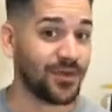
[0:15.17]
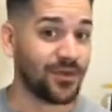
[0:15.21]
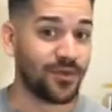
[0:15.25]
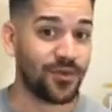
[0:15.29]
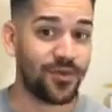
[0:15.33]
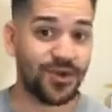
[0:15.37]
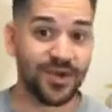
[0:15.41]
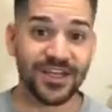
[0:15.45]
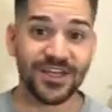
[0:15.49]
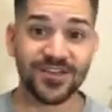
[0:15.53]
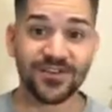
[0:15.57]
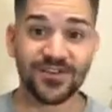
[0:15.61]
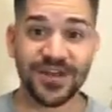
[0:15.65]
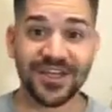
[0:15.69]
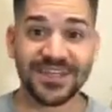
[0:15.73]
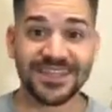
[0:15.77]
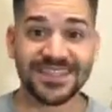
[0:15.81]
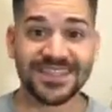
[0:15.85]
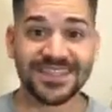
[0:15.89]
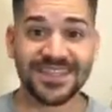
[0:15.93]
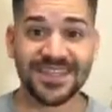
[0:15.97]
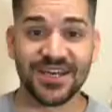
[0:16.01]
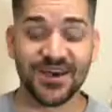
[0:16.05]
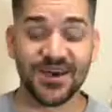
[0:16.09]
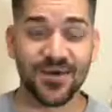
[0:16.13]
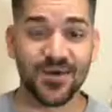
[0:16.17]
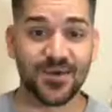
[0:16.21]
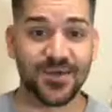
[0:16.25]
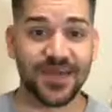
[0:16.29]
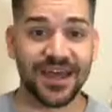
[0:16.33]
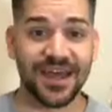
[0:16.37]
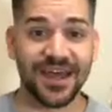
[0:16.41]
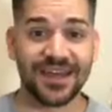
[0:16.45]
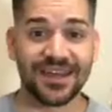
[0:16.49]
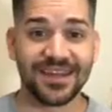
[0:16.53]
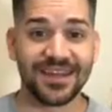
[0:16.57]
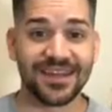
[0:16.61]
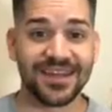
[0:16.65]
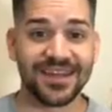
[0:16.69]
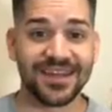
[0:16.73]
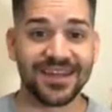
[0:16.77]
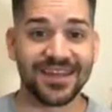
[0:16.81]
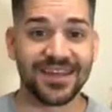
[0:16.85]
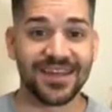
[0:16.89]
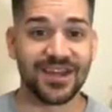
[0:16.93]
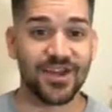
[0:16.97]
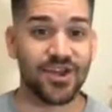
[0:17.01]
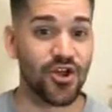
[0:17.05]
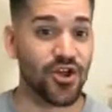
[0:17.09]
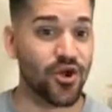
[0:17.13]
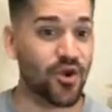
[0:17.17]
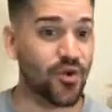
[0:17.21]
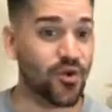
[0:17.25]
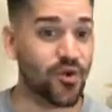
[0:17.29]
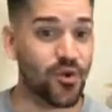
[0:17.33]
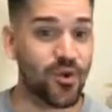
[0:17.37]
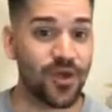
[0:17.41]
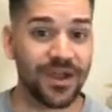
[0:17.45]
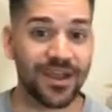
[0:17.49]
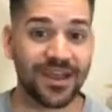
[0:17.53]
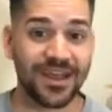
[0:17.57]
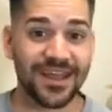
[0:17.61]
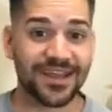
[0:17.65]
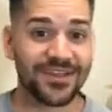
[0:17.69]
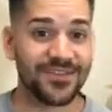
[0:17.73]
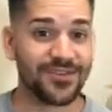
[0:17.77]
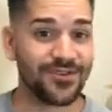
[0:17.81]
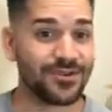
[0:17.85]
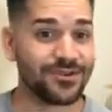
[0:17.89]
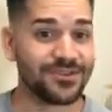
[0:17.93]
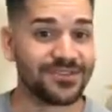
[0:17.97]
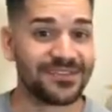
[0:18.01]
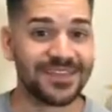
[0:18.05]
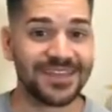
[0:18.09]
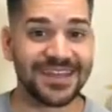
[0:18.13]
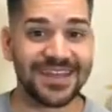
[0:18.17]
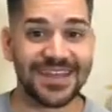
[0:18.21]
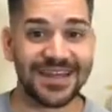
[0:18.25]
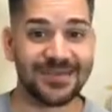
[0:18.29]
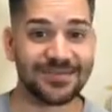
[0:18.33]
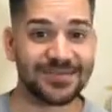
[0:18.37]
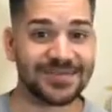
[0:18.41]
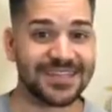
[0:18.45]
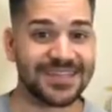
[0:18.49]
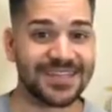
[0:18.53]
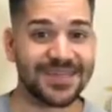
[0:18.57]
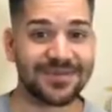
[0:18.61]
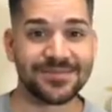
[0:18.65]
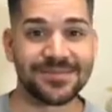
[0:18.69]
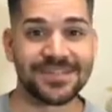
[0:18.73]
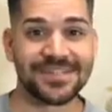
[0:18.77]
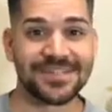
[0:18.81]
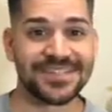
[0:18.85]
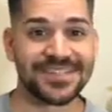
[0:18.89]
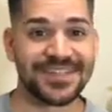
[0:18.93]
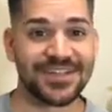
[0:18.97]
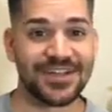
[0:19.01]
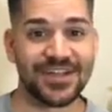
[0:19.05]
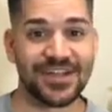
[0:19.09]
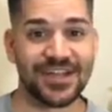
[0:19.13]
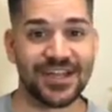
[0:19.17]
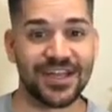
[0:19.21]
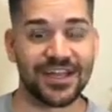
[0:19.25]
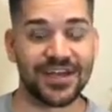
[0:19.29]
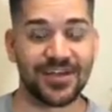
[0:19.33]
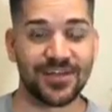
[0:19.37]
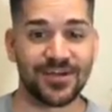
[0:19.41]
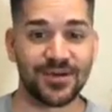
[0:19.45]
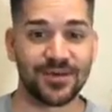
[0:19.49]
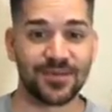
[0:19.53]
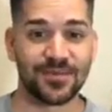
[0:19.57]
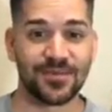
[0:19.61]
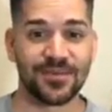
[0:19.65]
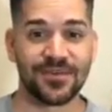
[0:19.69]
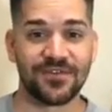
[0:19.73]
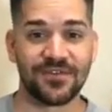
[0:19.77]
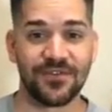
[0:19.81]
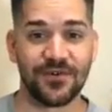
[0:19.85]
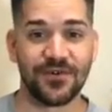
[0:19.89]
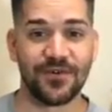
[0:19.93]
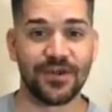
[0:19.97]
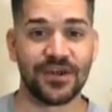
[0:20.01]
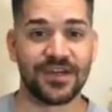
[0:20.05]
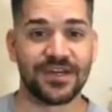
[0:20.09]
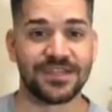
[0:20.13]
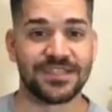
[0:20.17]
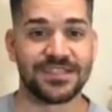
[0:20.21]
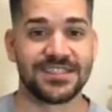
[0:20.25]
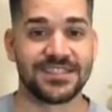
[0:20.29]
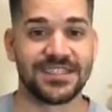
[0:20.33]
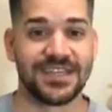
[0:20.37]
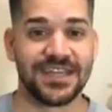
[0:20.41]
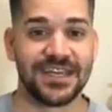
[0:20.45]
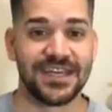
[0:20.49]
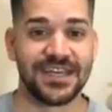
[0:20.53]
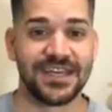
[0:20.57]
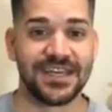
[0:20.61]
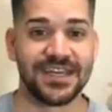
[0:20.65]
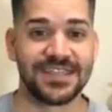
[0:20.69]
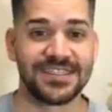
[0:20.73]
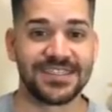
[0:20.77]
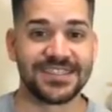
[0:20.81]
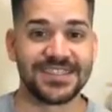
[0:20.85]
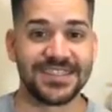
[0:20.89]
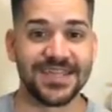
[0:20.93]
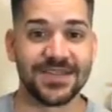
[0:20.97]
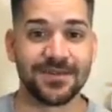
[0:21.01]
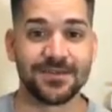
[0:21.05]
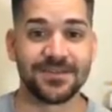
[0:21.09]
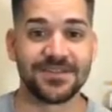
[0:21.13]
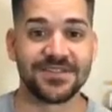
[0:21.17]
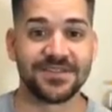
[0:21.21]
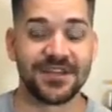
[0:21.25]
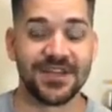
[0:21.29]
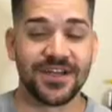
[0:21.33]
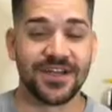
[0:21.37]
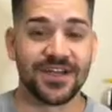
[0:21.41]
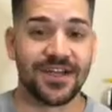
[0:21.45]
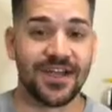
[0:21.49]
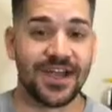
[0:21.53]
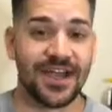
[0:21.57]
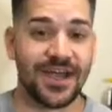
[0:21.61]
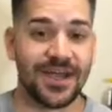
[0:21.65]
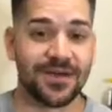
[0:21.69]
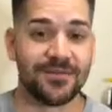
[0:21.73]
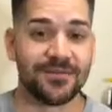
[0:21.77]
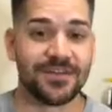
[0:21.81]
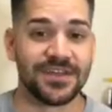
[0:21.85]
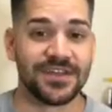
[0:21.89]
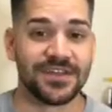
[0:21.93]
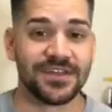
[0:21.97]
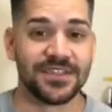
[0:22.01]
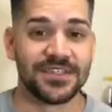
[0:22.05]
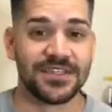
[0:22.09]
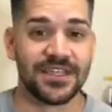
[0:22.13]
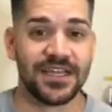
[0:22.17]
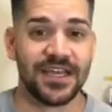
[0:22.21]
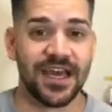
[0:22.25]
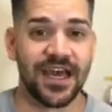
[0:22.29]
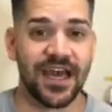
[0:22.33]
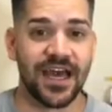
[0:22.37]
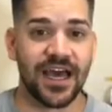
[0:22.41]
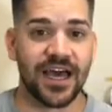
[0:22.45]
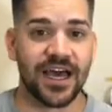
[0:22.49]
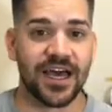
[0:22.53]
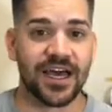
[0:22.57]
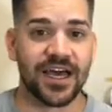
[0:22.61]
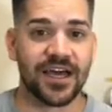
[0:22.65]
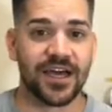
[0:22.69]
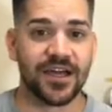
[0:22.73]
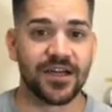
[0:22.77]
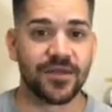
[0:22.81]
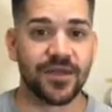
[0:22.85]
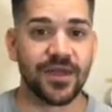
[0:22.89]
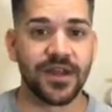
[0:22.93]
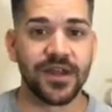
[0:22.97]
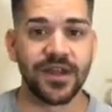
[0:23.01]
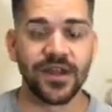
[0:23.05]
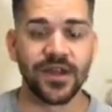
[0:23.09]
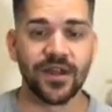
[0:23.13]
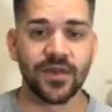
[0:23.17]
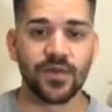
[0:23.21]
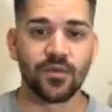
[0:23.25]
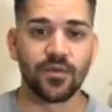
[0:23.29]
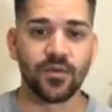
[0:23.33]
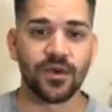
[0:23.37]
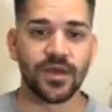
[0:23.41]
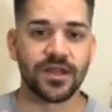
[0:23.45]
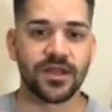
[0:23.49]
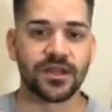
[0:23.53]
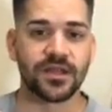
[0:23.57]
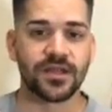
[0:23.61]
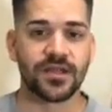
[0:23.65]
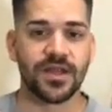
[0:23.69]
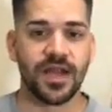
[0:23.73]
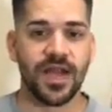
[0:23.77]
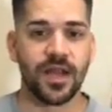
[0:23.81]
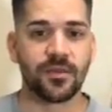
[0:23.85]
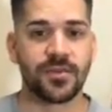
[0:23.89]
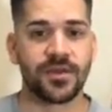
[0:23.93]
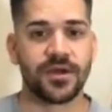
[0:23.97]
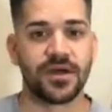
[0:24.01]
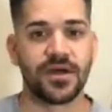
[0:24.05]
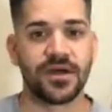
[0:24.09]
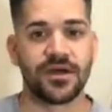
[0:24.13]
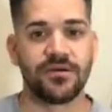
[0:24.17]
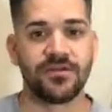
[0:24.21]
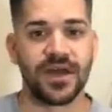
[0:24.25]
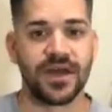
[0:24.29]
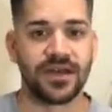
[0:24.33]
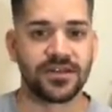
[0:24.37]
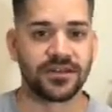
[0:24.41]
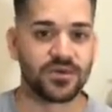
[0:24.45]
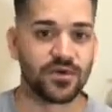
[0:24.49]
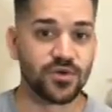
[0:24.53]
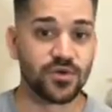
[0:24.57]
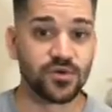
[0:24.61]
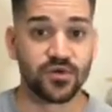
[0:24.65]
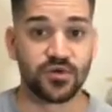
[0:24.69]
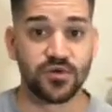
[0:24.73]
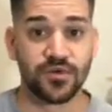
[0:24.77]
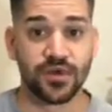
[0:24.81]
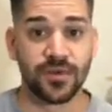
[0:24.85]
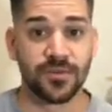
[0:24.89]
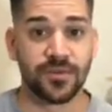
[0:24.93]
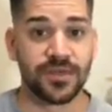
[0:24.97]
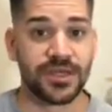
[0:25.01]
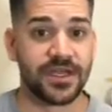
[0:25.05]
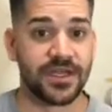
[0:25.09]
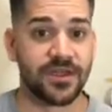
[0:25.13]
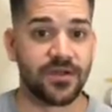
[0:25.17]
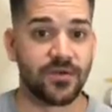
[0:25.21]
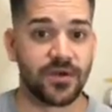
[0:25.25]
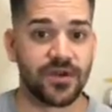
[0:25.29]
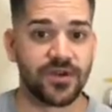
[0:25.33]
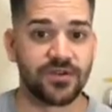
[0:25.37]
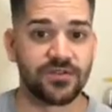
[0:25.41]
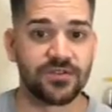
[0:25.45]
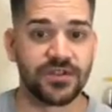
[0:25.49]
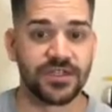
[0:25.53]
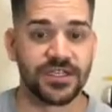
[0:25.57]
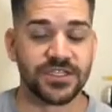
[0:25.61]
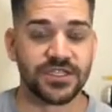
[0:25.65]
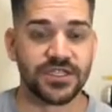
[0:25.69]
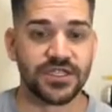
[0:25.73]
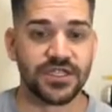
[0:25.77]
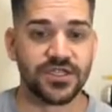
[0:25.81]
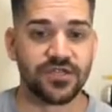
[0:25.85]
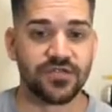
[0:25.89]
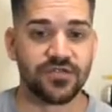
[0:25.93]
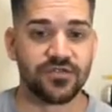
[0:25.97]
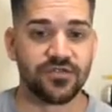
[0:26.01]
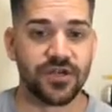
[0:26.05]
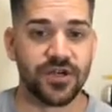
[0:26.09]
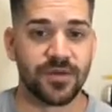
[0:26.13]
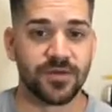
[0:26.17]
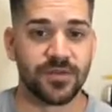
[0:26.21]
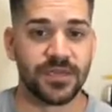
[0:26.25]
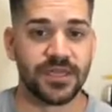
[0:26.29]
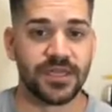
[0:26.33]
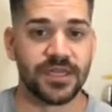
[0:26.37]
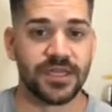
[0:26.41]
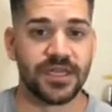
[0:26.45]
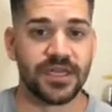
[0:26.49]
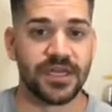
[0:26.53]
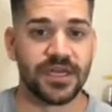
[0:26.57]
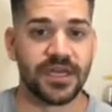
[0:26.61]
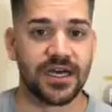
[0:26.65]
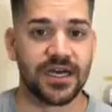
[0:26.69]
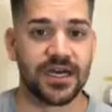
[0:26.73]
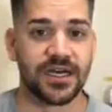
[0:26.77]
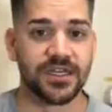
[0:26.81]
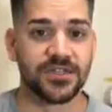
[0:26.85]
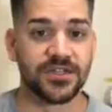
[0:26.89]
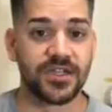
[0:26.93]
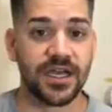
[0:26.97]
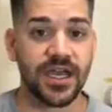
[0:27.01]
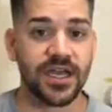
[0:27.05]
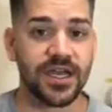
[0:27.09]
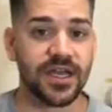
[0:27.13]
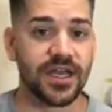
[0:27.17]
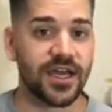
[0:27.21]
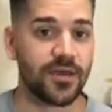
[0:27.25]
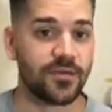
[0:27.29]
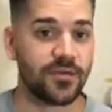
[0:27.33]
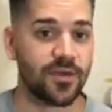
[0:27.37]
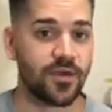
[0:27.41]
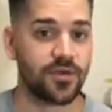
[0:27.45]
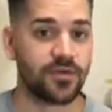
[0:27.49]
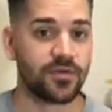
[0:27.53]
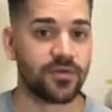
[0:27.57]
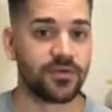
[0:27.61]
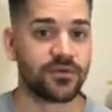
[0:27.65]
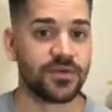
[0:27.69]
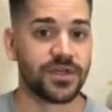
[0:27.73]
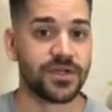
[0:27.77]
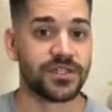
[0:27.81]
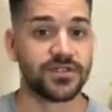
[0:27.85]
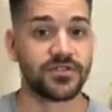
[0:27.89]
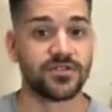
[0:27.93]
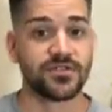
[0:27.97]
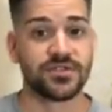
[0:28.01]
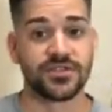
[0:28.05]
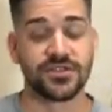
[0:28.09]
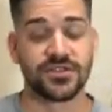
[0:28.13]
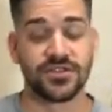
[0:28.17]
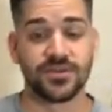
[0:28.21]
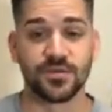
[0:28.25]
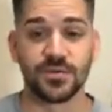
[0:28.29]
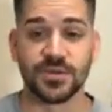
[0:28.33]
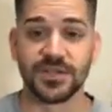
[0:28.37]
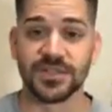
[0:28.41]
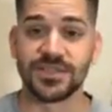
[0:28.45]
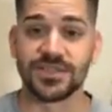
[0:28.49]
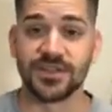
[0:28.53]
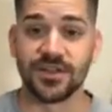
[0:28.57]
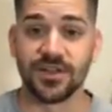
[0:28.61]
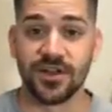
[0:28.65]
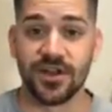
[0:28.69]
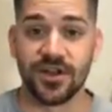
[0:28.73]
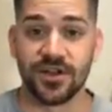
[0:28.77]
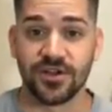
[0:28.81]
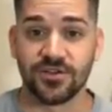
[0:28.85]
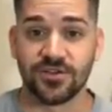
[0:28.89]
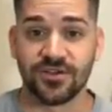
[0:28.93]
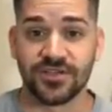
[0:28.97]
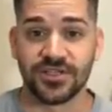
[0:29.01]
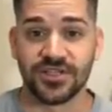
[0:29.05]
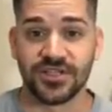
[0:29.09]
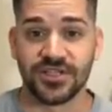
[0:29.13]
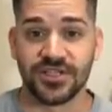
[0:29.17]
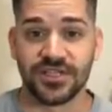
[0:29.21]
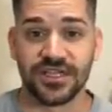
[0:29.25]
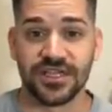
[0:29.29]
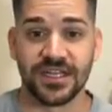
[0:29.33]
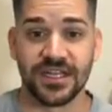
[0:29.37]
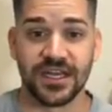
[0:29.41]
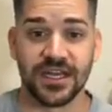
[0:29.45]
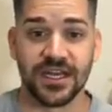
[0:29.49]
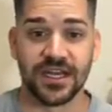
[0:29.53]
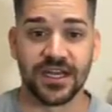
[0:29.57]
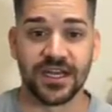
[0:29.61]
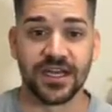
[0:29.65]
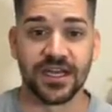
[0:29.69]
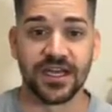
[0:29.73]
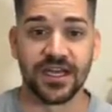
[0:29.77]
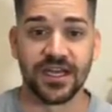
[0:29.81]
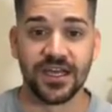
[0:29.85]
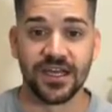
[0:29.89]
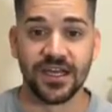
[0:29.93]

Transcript: Pretty crazy though that no one had used the name Samson's Hair Care before us. Uh, it seems very obvious. Uh, depending on what type of household you grew up in or what tradition you grew up in, uh, Jake and I both were raised Christian. We still are Christian uh,